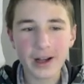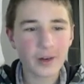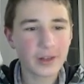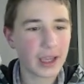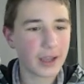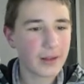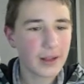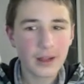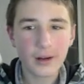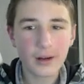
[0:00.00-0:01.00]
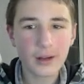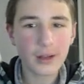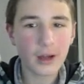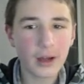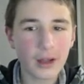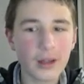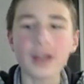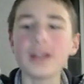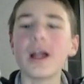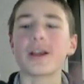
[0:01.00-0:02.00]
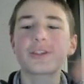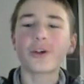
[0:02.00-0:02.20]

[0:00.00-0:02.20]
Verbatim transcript: Okay. Last.